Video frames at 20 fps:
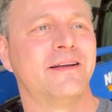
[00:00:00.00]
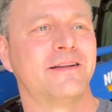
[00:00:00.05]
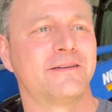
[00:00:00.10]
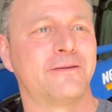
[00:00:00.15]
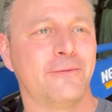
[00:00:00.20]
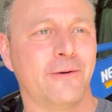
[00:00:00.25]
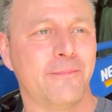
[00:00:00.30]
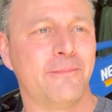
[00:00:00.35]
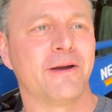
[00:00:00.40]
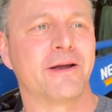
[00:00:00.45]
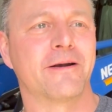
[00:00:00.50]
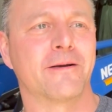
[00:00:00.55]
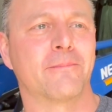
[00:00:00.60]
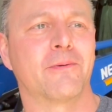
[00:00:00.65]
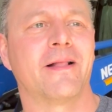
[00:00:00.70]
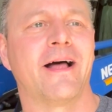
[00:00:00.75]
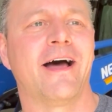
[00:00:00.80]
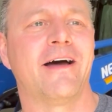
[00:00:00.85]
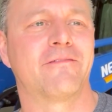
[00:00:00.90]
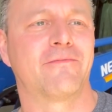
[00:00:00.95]
to a bigger
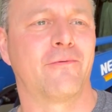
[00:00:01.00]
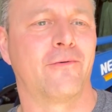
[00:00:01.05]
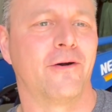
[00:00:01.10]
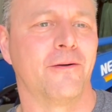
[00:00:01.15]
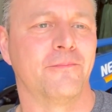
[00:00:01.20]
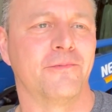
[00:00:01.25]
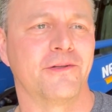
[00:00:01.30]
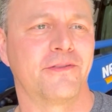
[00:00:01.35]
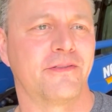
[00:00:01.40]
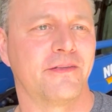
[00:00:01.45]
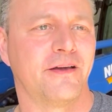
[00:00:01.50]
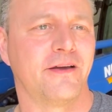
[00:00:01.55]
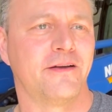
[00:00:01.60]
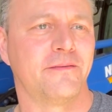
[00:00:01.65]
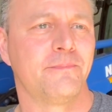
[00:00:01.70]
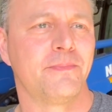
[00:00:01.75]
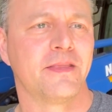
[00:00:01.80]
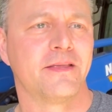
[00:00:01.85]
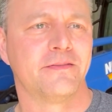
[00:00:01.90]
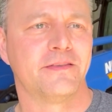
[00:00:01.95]
platform with
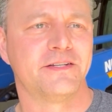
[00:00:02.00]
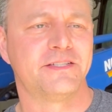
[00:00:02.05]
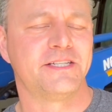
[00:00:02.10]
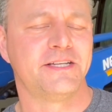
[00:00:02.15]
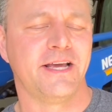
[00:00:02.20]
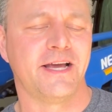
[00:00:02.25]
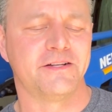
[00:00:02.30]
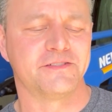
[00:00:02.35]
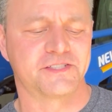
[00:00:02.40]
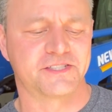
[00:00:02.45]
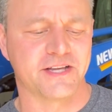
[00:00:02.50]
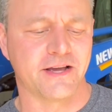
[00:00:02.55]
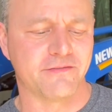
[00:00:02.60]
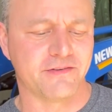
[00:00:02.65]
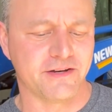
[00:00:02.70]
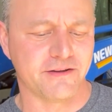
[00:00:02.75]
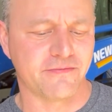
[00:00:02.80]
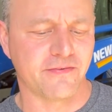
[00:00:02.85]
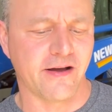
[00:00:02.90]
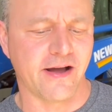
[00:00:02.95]
the
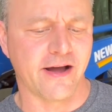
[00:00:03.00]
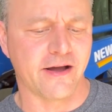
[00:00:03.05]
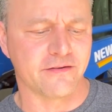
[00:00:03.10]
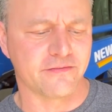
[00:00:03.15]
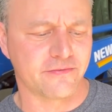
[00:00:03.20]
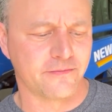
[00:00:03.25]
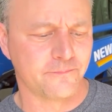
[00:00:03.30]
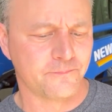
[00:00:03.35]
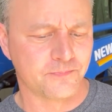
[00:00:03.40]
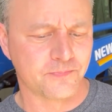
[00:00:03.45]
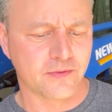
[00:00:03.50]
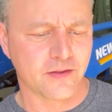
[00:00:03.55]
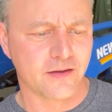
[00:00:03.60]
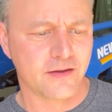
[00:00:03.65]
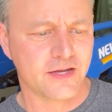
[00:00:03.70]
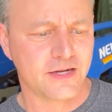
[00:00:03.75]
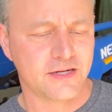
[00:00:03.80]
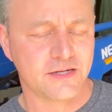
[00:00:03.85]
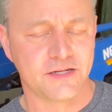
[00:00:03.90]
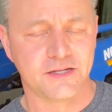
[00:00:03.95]
TN75.
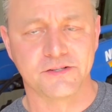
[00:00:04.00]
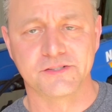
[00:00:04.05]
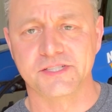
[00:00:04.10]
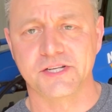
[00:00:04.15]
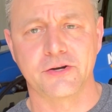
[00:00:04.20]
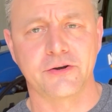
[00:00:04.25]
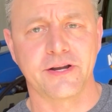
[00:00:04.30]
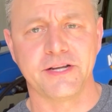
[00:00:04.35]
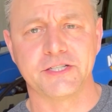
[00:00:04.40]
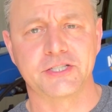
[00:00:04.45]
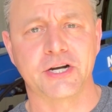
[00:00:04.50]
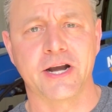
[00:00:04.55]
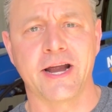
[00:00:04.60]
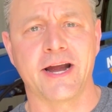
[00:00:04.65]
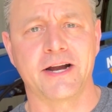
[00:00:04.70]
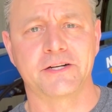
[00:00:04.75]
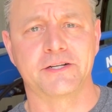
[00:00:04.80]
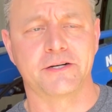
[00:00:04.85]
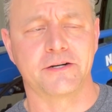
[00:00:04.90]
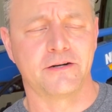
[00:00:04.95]
It was a great
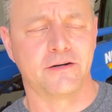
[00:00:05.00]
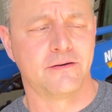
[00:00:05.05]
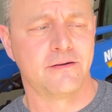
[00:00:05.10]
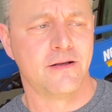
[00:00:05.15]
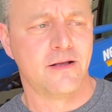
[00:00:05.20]
tractor.